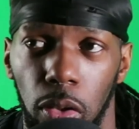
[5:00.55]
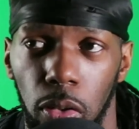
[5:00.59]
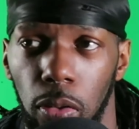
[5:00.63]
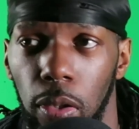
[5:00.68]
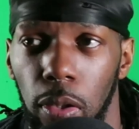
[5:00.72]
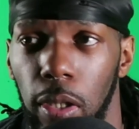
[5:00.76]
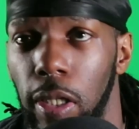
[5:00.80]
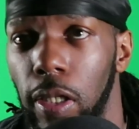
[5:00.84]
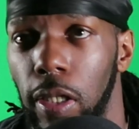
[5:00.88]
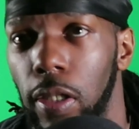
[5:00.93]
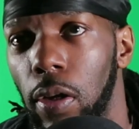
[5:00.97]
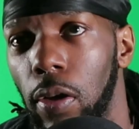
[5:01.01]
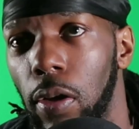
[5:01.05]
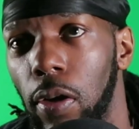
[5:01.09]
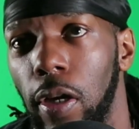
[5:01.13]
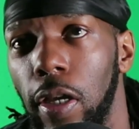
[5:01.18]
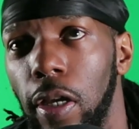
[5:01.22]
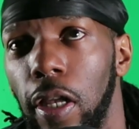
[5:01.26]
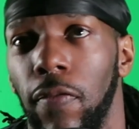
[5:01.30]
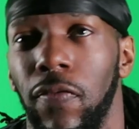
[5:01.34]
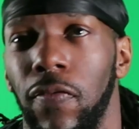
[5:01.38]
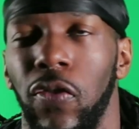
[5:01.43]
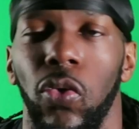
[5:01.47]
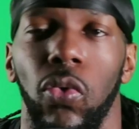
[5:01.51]
is, all right, if
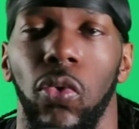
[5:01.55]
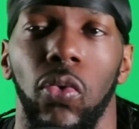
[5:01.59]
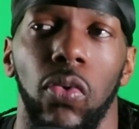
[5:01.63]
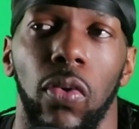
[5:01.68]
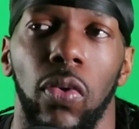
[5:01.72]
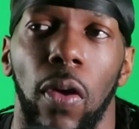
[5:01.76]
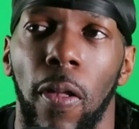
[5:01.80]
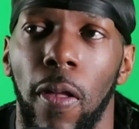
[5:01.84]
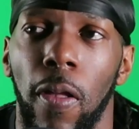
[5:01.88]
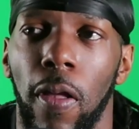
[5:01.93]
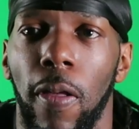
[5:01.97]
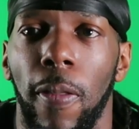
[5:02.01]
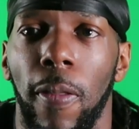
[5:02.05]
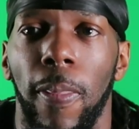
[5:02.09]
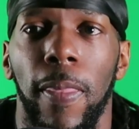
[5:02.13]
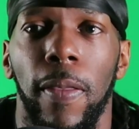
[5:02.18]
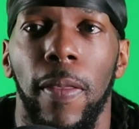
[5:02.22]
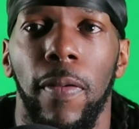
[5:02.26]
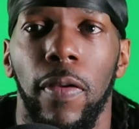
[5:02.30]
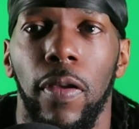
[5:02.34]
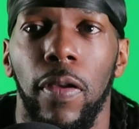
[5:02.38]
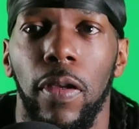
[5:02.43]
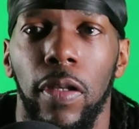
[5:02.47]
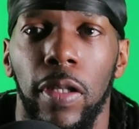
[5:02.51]
you
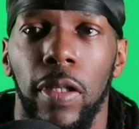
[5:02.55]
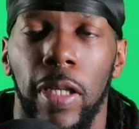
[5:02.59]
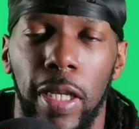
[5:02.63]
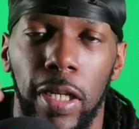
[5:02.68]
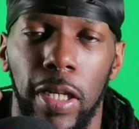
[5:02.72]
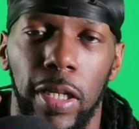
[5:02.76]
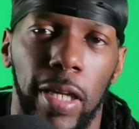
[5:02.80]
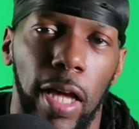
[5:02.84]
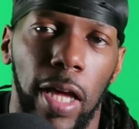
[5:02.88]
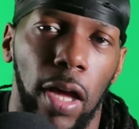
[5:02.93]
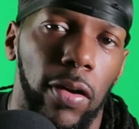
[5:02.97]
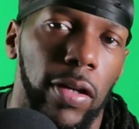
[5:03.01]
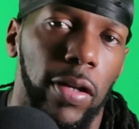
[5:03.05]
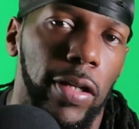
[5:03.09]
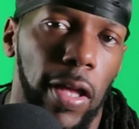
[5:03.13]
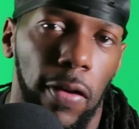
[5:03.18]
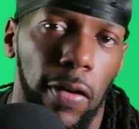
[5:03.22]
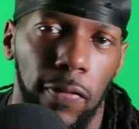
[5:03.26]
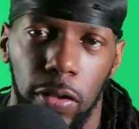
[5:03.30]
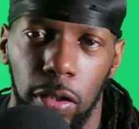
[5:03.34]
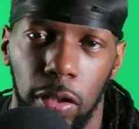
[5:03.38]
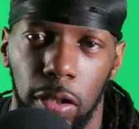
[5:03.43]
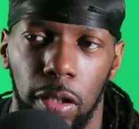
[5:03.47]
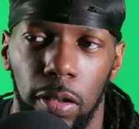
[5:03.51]
get in a calorie
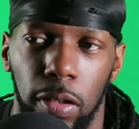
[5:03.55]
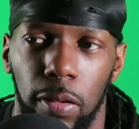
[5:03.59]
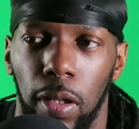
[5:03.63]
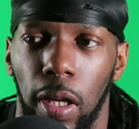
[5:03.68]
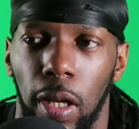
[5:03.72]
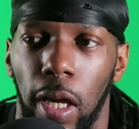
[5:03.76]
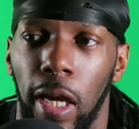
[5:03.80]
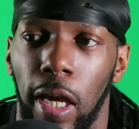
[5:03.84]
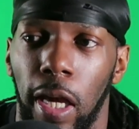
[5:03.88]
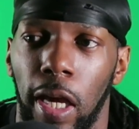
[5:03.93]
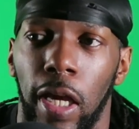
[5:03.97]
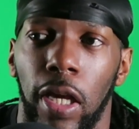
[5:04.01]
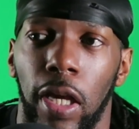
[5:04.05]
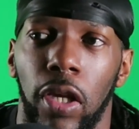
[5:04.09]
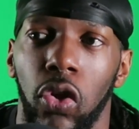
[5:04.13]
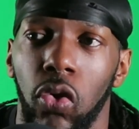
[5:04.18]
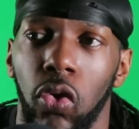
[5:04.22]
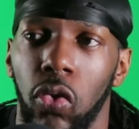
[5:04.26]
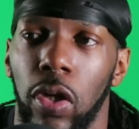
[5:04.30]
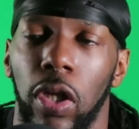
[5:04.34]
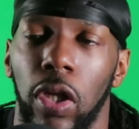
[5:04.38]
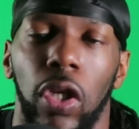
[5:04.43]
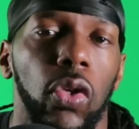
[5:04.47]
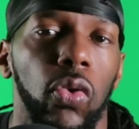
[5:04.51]
deficit and you
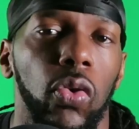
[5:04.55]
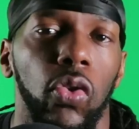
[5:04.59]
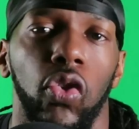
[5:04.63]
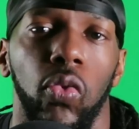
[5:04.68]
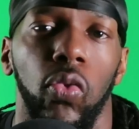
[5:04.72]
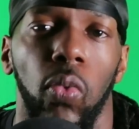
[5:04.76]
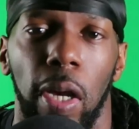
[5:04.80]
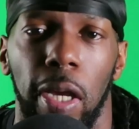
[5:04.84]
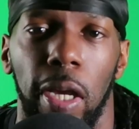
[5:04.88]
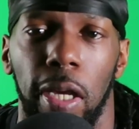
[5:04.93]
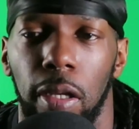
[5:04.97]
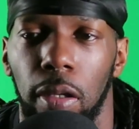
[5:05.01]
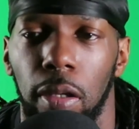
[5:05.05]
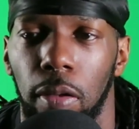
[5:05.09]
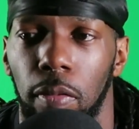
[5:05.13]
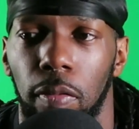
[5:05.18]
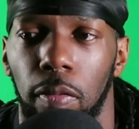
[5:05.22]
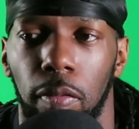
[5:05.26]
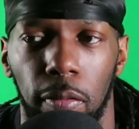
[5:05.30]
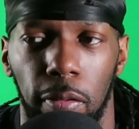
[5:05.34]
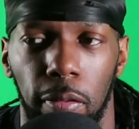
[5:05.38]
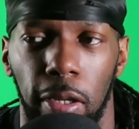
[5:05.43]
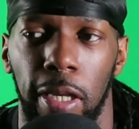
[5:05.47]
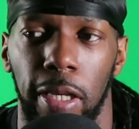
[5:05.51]
can lose weight
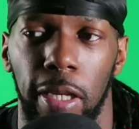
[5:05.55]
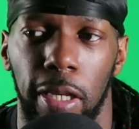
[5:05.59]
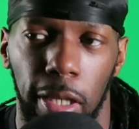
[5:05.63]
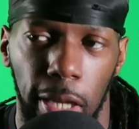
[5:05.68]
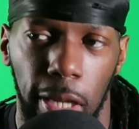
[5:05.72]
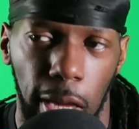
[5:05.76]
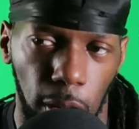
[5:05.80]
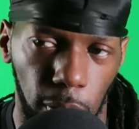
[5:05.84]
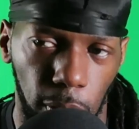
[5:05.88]
eating in a calorie